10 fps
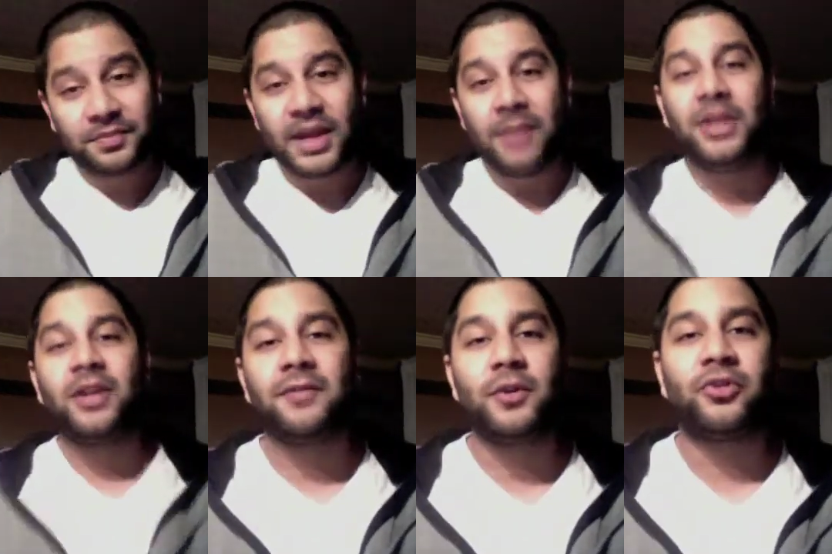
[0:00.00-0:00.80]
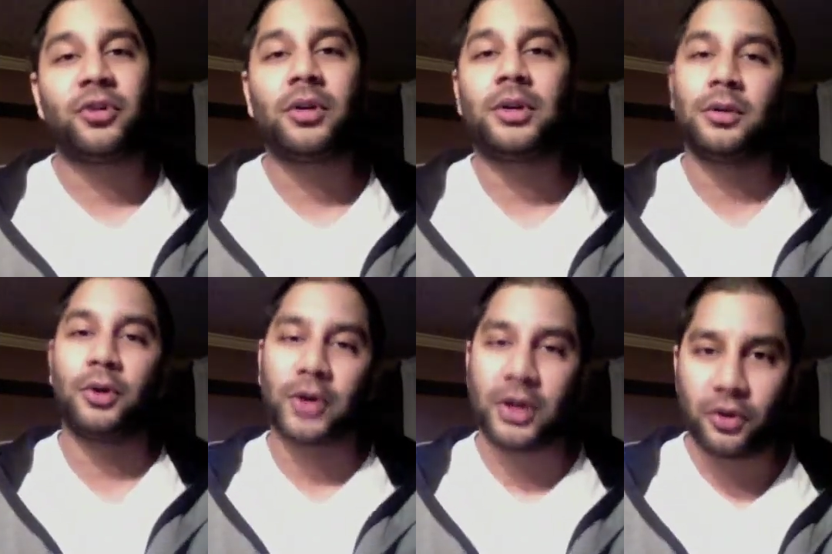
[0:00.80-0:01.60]
Immediate future,
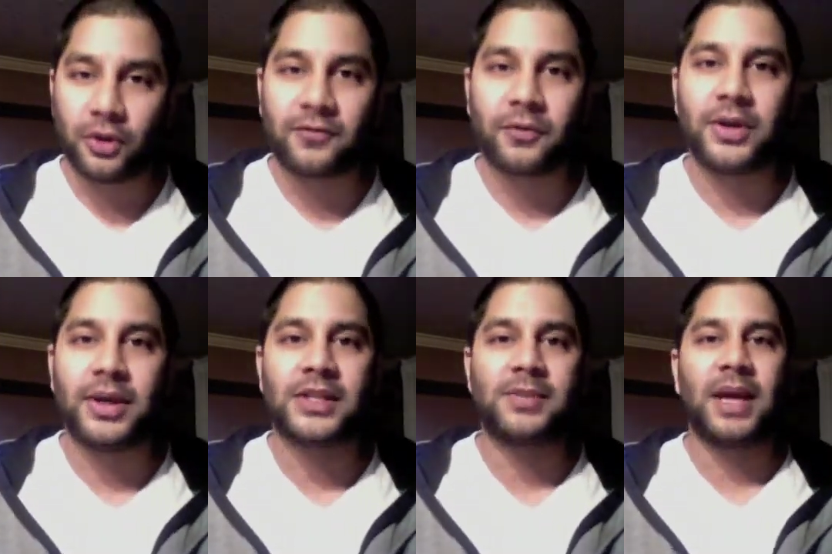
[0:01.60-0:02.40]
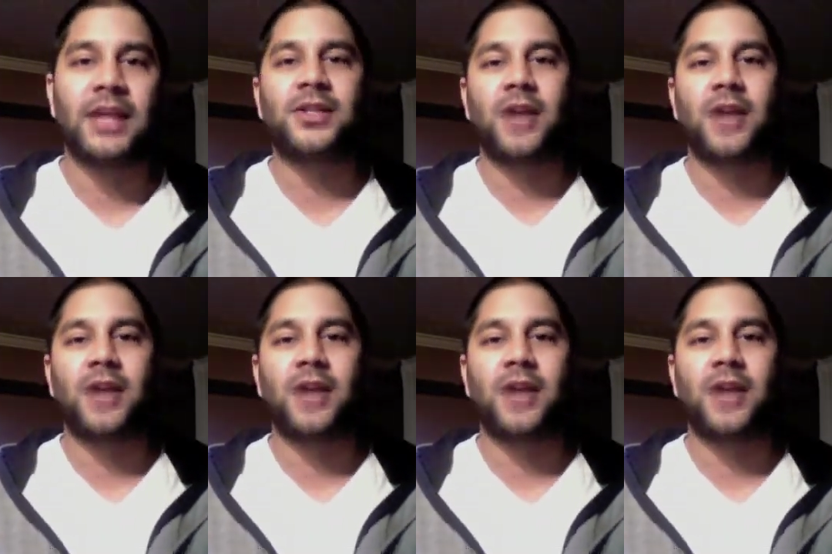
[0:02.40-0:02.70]
looking good for the Knicks, man.